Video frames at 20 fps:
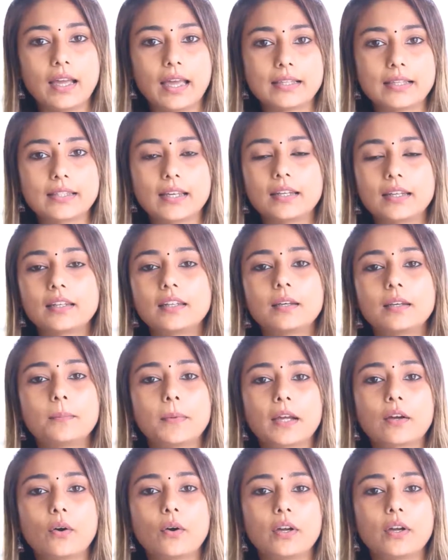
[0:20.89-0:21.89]
I studied in
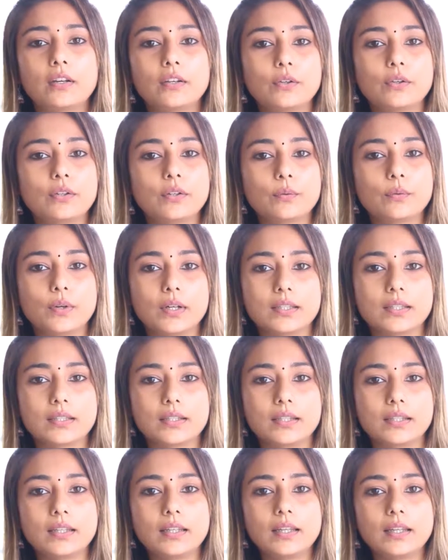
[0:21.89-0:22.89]
Macquarie
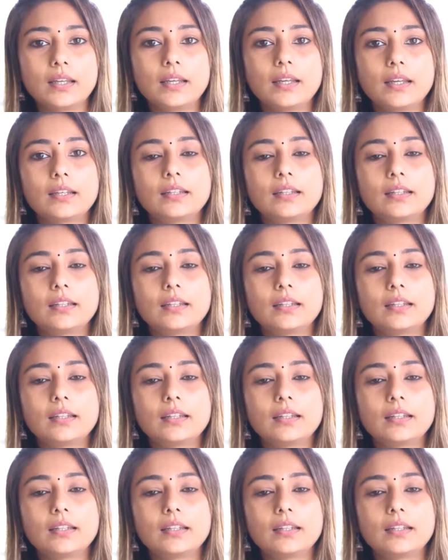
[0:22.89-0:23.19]
University,